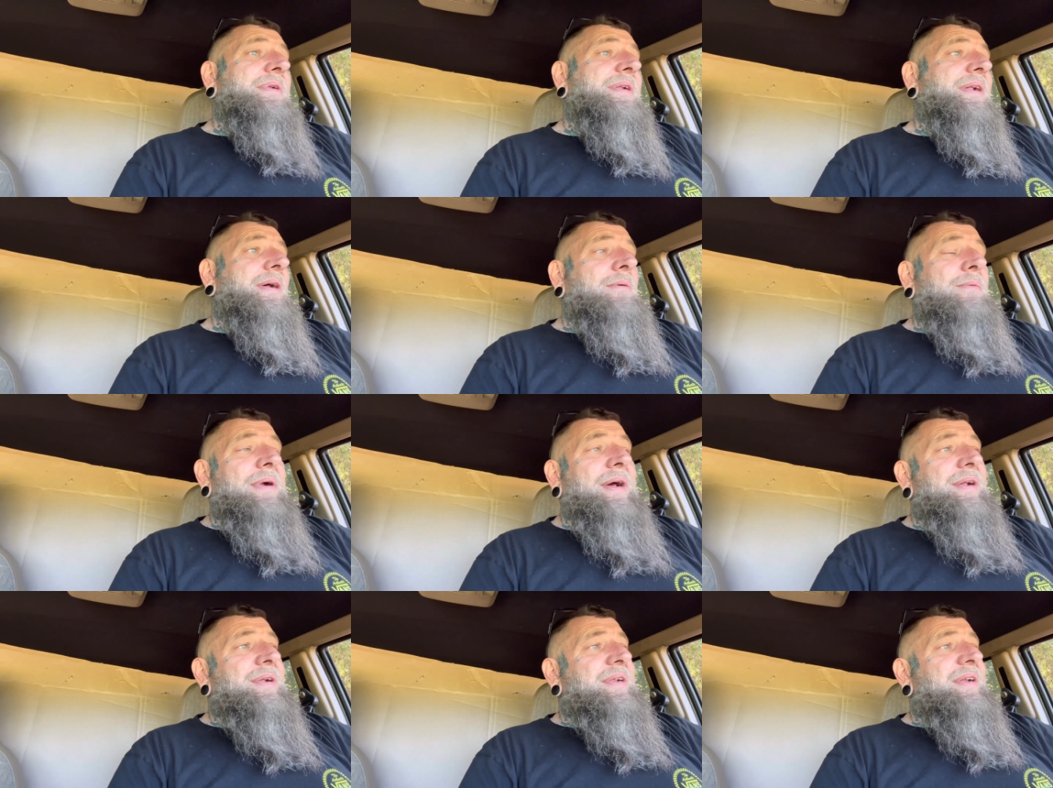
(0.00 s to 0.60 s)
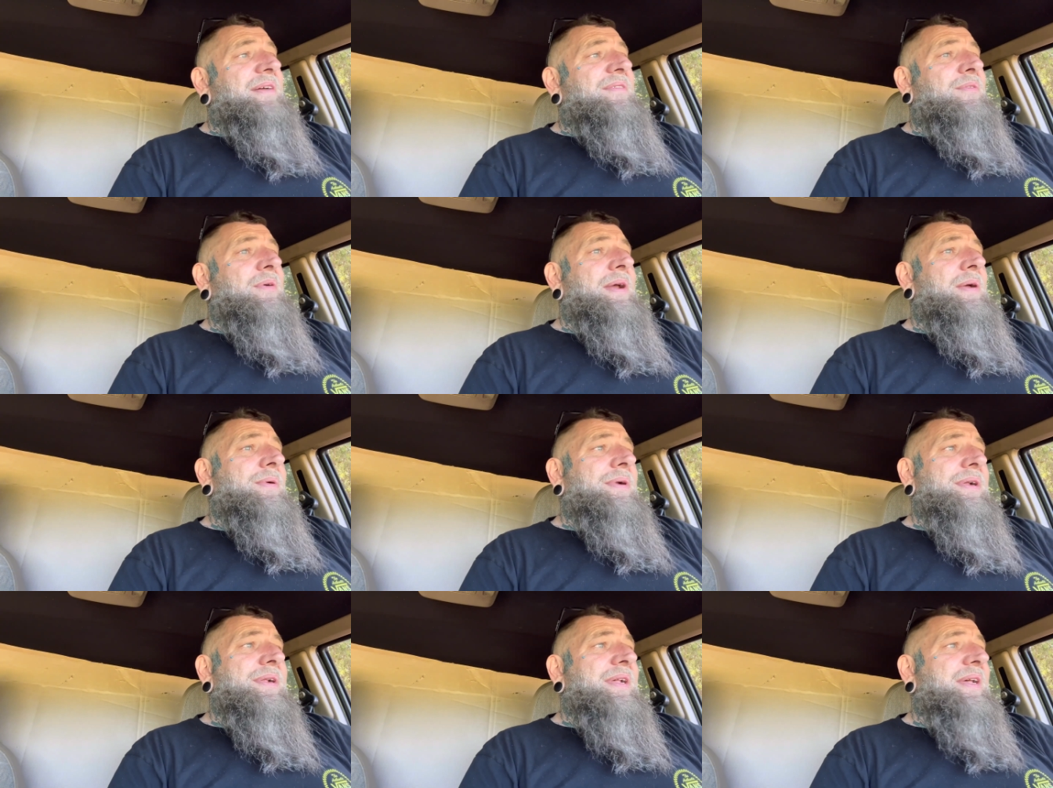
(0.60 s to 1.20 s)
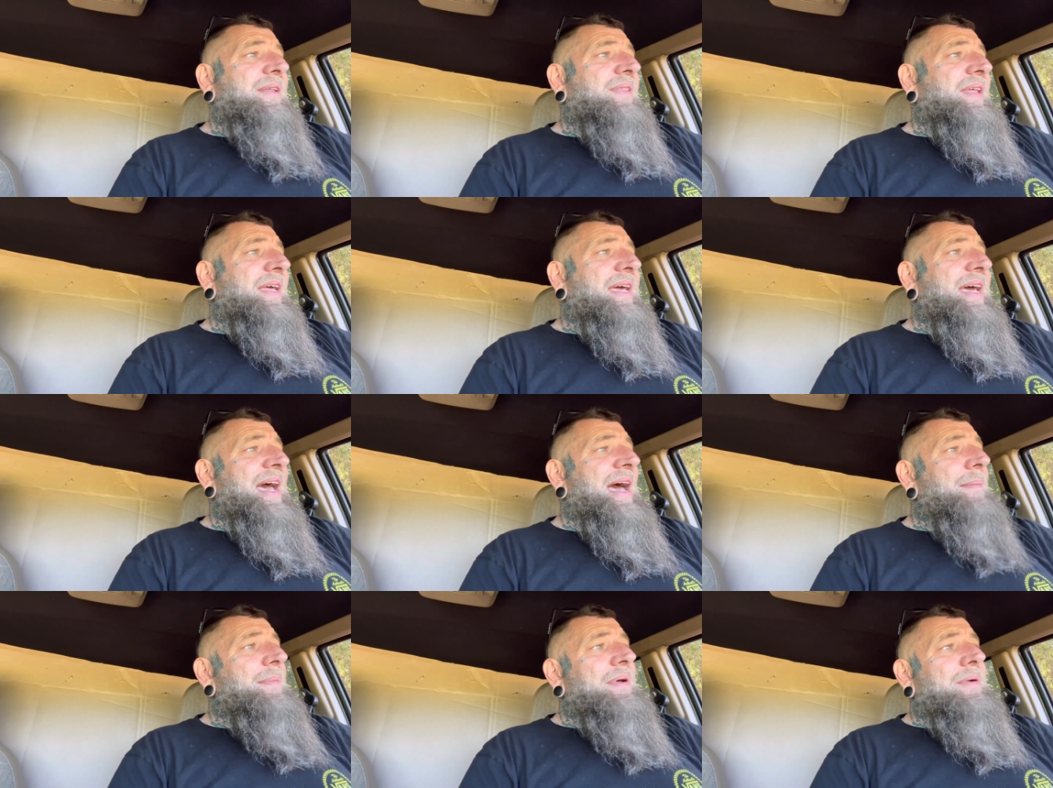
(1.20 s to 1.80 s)
So resonant frequency in the
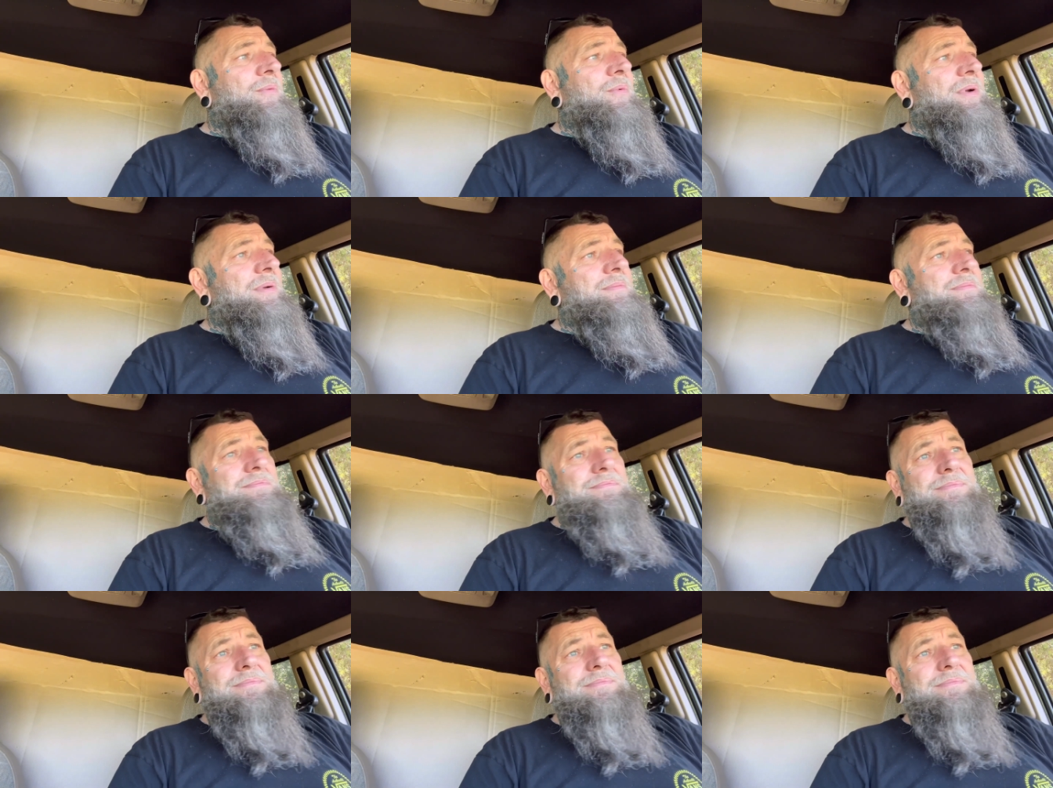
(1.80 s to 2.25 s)
cabin would